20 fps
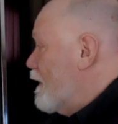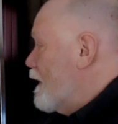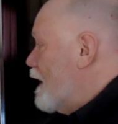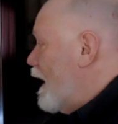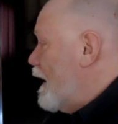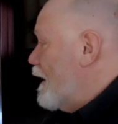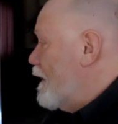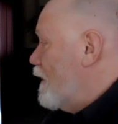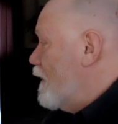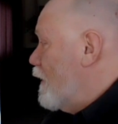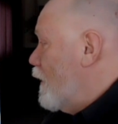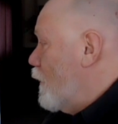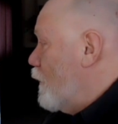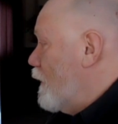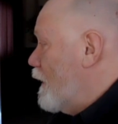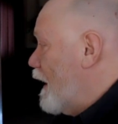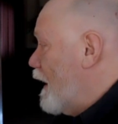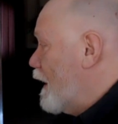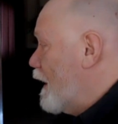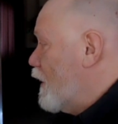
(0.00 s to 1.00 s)
that
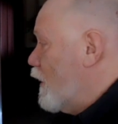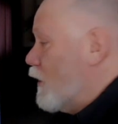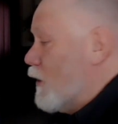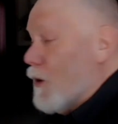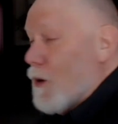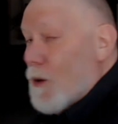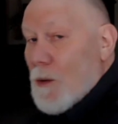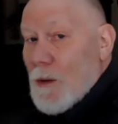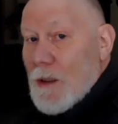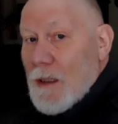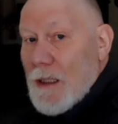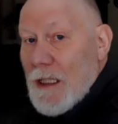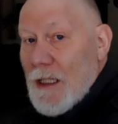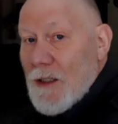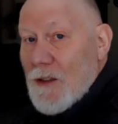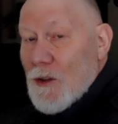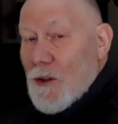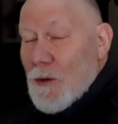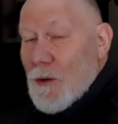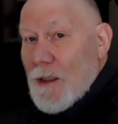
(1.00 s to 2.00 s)
when I go
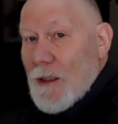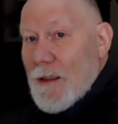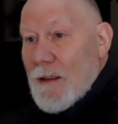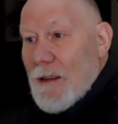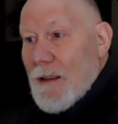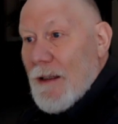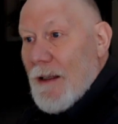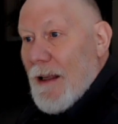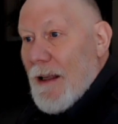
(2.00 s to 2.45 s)
into it,